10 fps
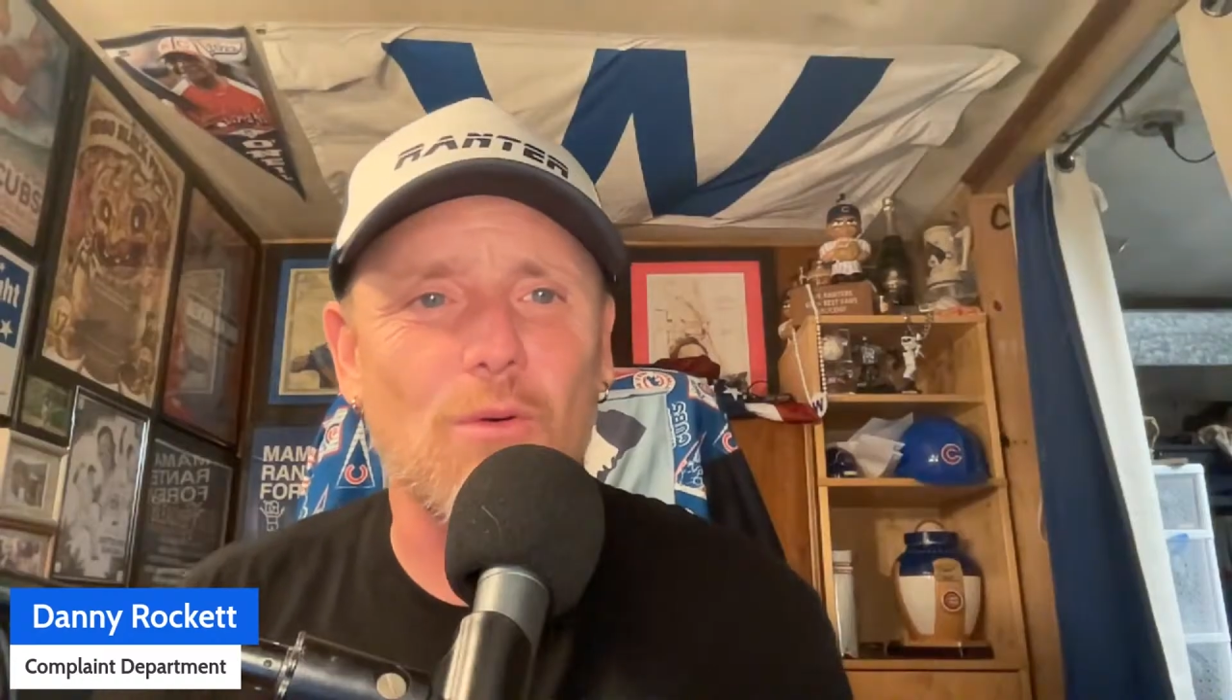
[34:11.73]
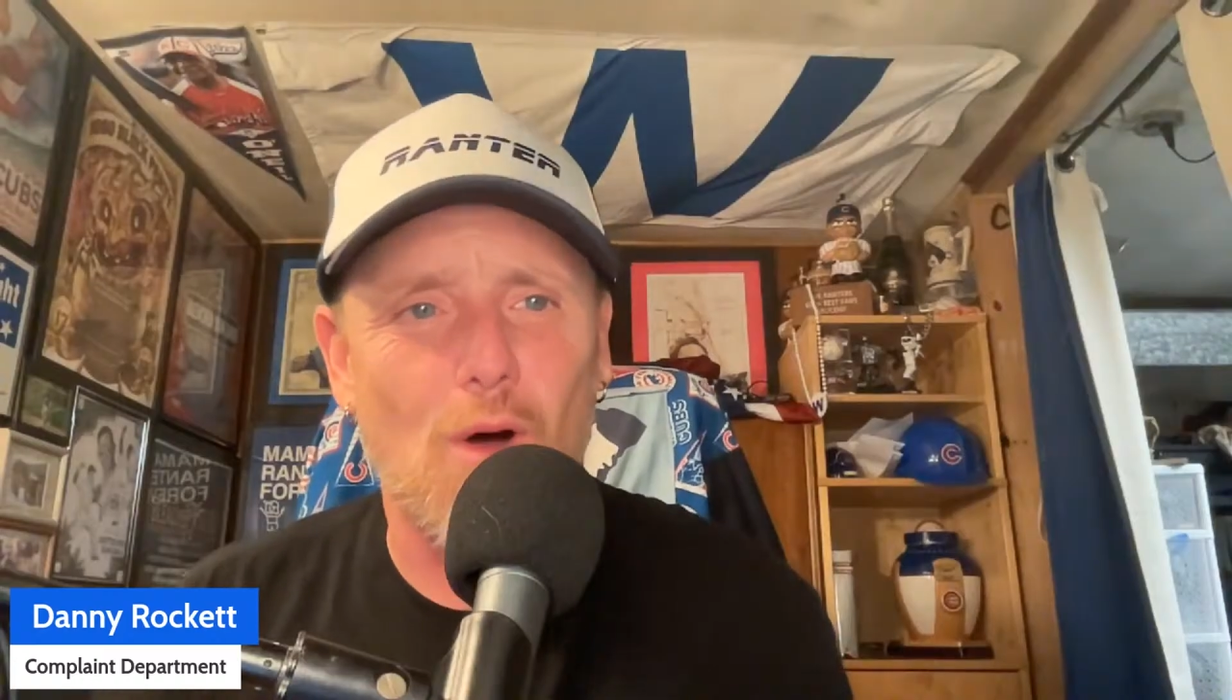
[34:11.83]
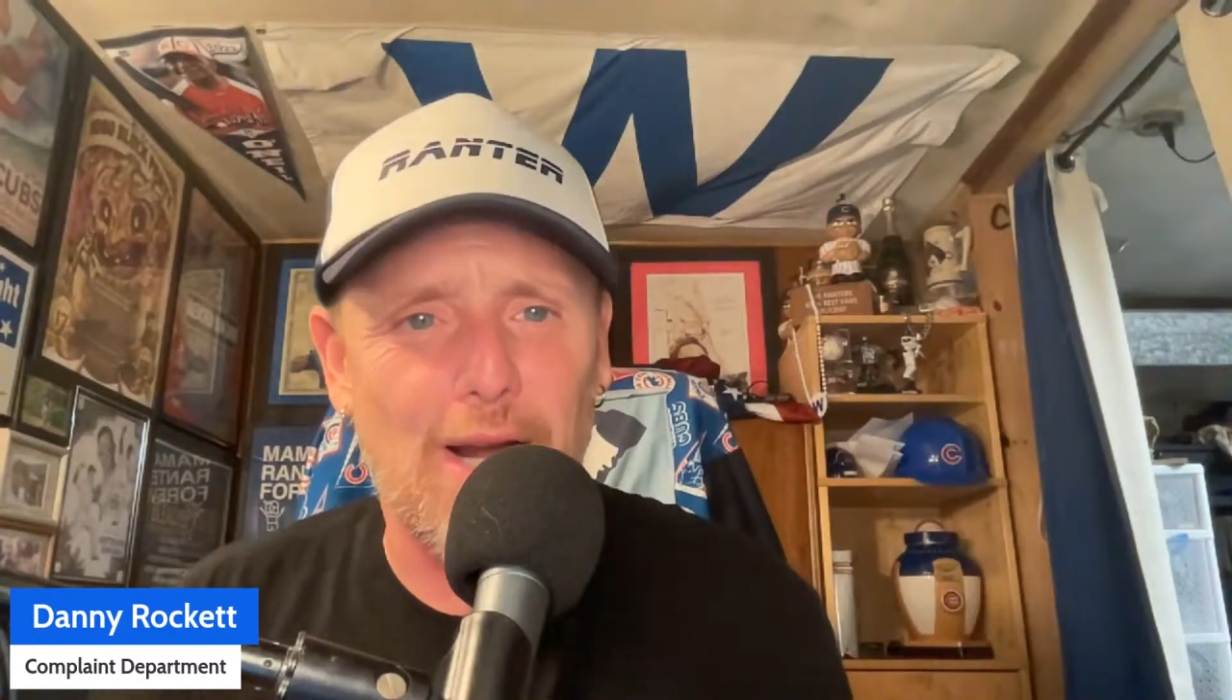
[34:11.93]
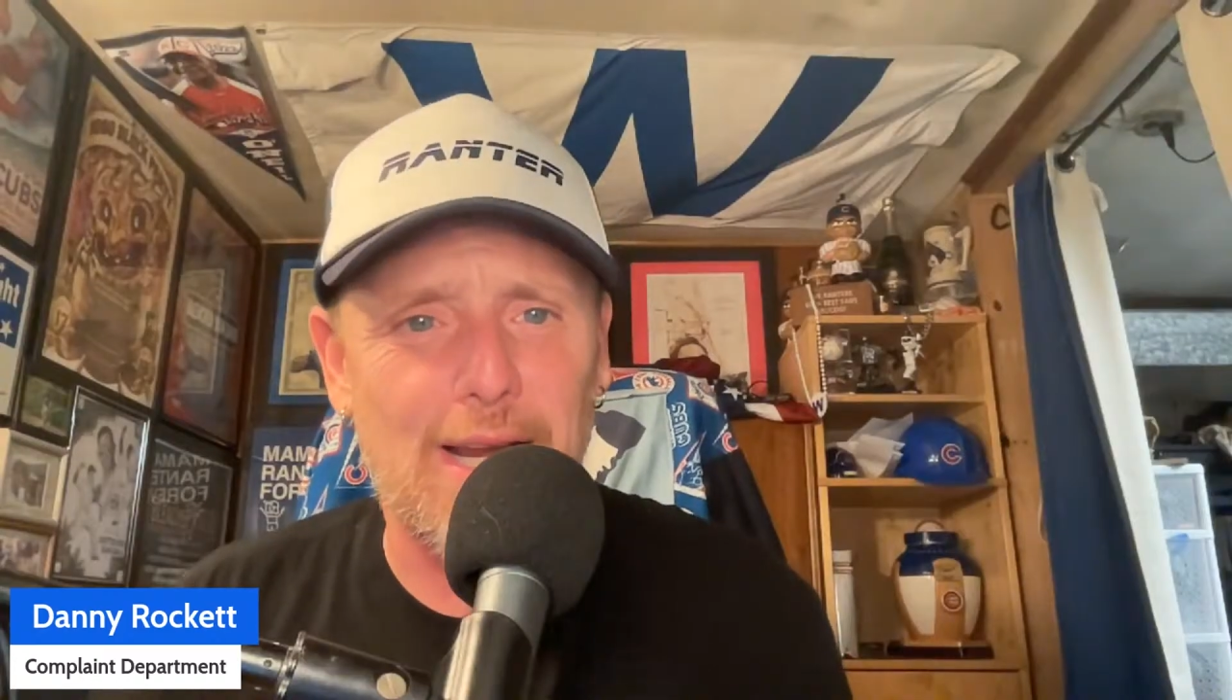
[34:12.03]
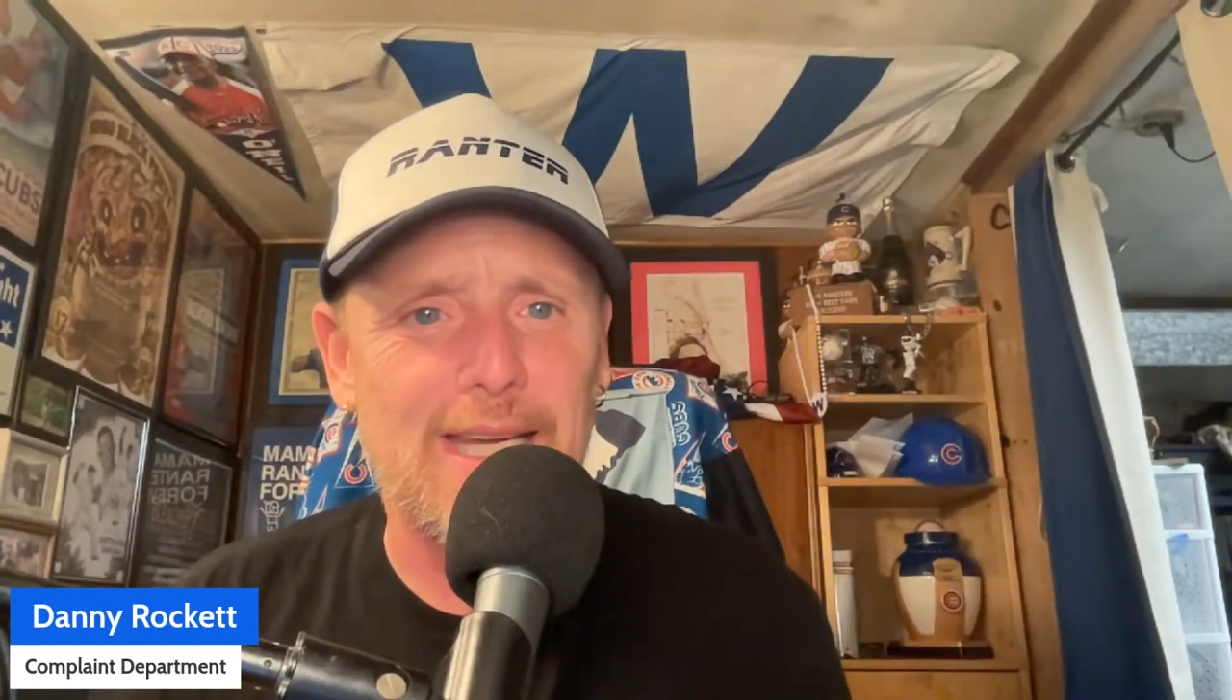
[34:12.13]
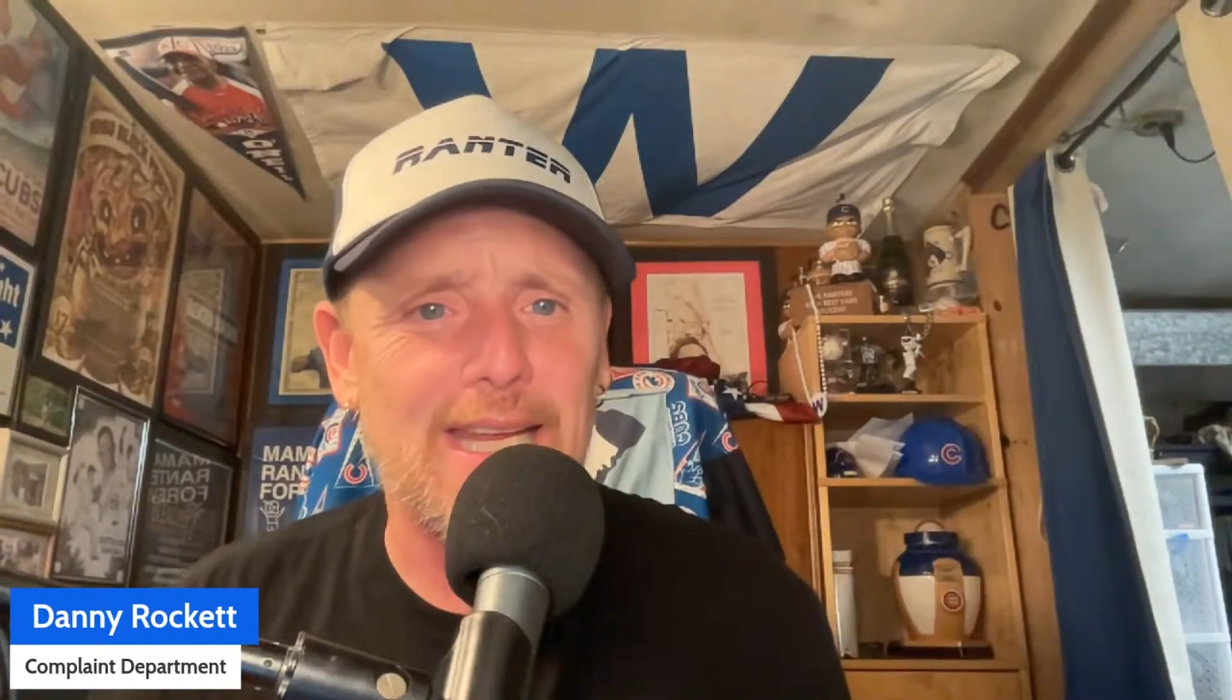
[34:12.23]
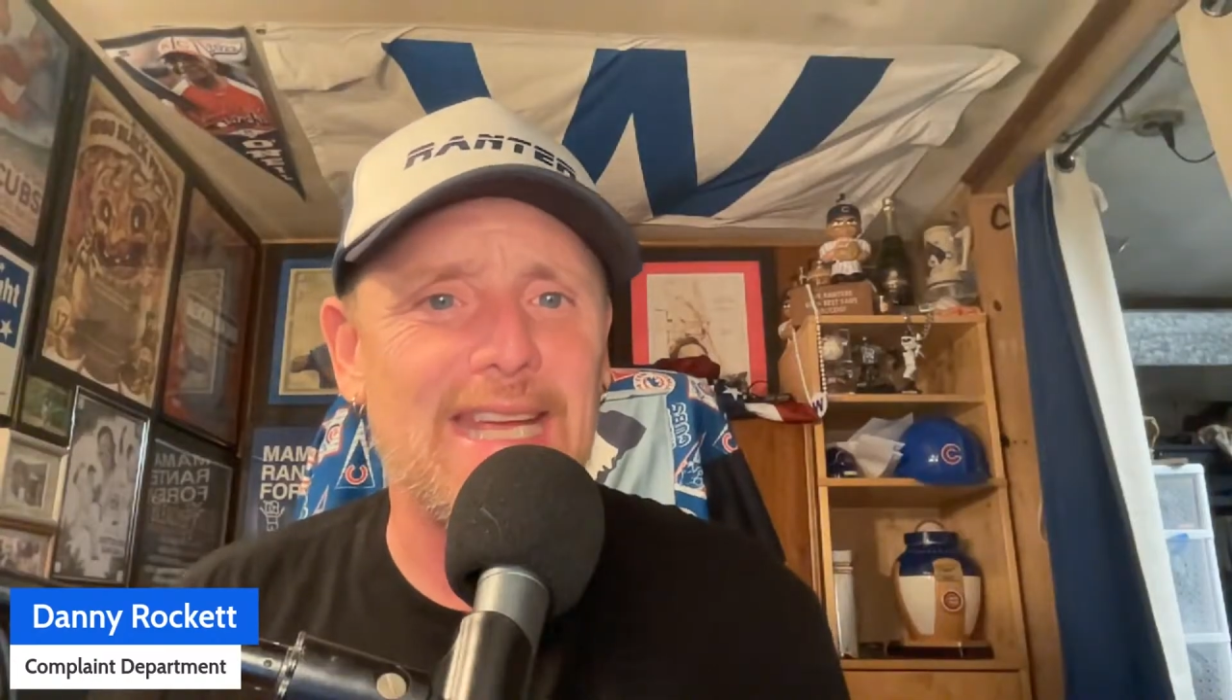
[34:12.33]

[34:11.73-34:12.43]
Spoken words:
wanted